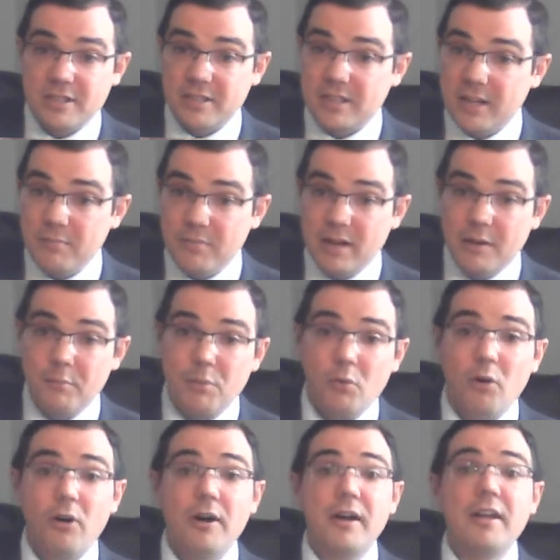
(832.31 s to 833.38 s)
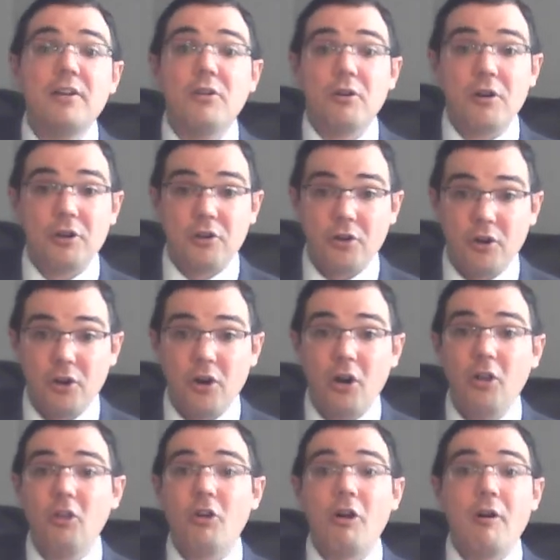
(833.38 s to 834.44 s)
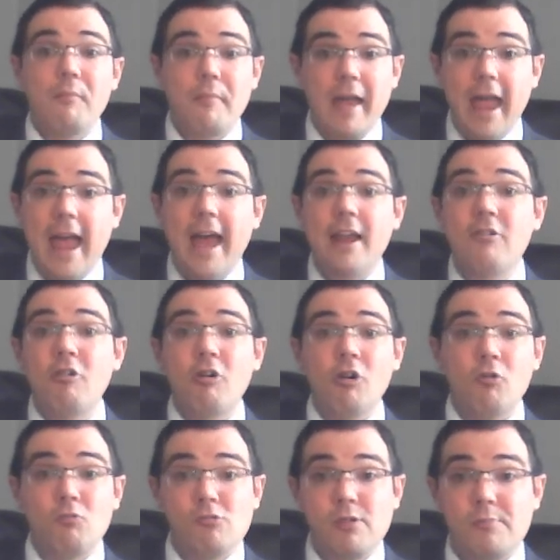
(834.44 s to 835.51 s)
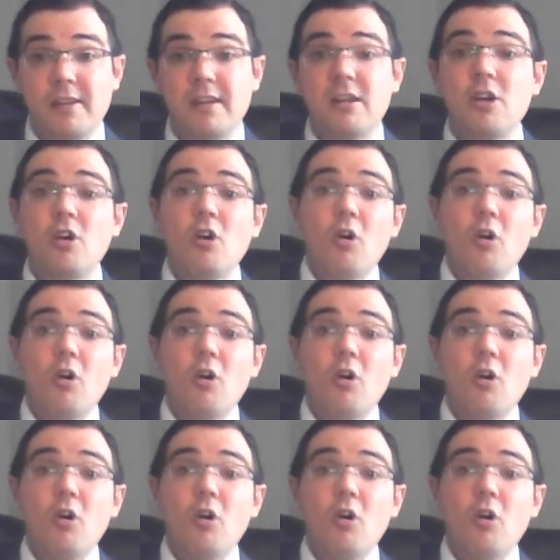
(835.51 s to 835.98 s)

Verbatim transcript: It can be a boy or a girl or a man or a woman